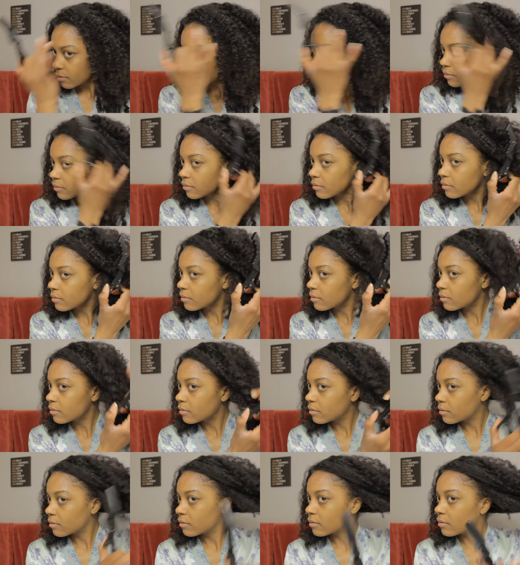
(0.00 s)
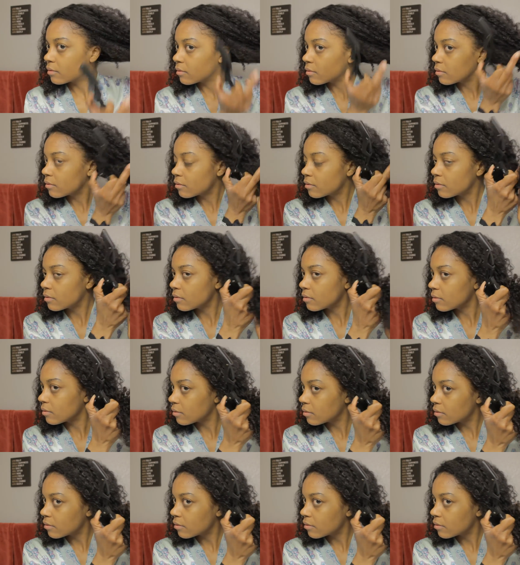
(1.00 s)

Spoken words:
[no speech]